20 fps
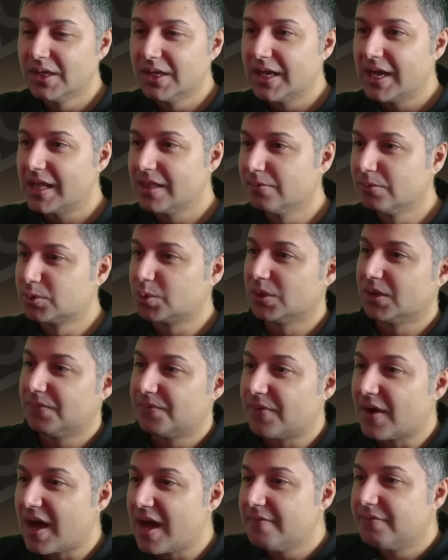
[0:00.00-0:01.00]
At level
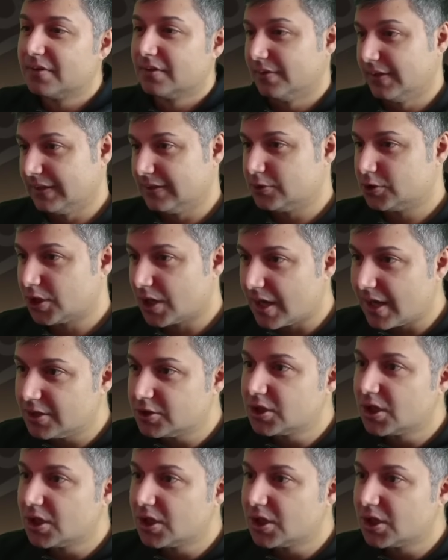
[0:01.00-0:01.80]
25, Link Charge.